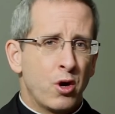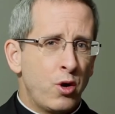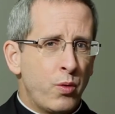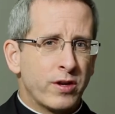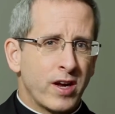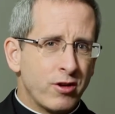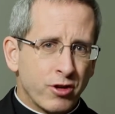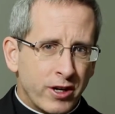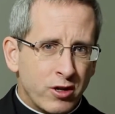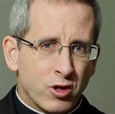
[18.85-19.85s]
who has
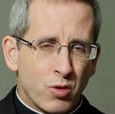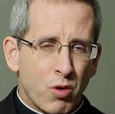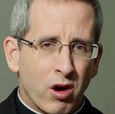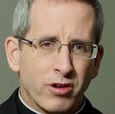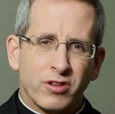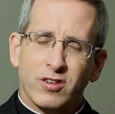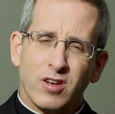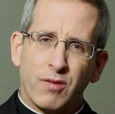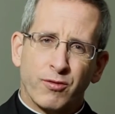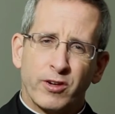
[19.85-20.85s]
entered into our
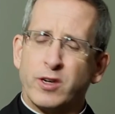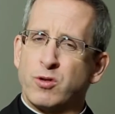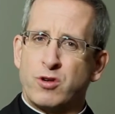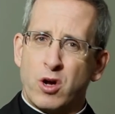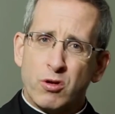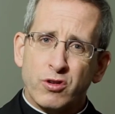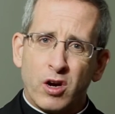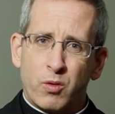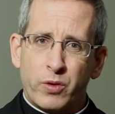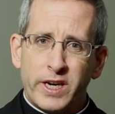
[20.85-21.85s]
suffering, who knows
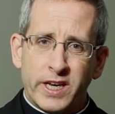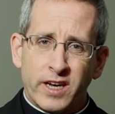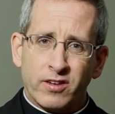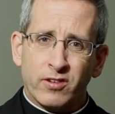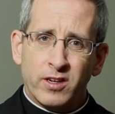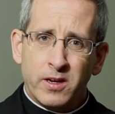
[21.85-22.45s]
our weakness.